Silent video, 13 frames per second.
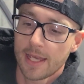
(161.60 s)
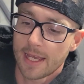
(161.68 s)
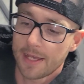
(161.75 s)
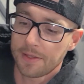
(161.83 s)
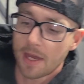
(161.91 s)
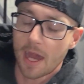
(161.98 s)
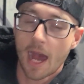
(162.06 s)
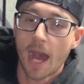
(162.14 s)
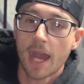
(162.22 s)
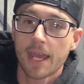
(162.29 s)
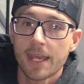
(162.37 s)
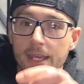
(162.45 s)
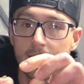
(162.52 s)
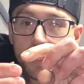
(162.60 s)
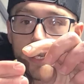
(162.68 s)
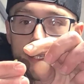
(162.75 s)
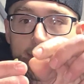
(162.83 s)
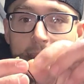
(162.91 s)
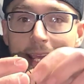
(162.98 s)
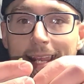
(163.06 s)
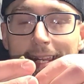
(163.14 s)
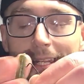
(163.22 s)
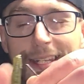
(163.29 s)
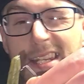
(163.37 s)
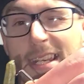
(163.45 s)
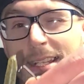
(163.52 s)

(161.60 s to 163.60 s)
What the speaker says: And the eye is hidden